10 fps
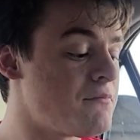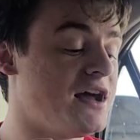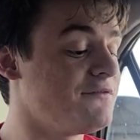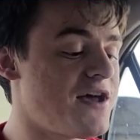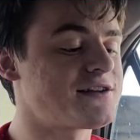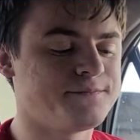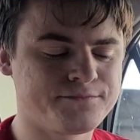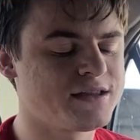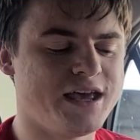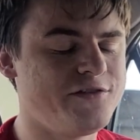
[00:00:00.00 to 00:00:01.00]
And in fact,
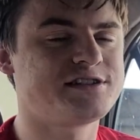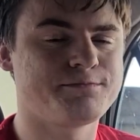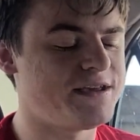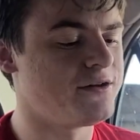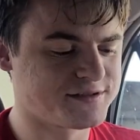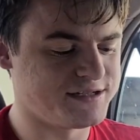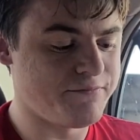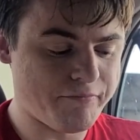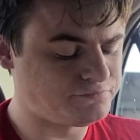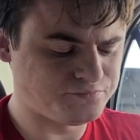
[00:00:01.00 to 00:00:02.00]
if it's a BLT,
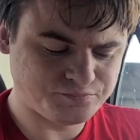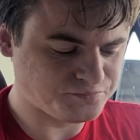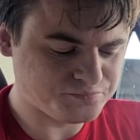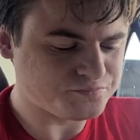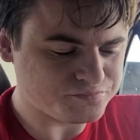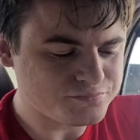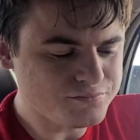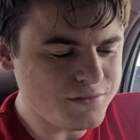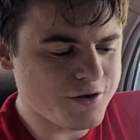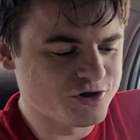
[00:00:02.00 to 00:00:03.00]

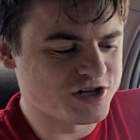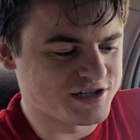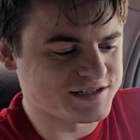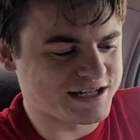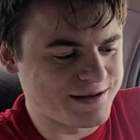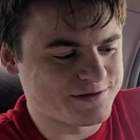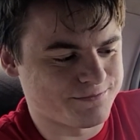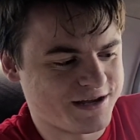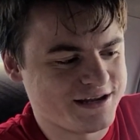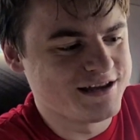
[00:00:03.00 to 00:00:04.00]
which it does claim to
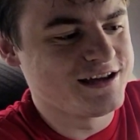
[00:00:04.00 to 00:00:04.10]
be,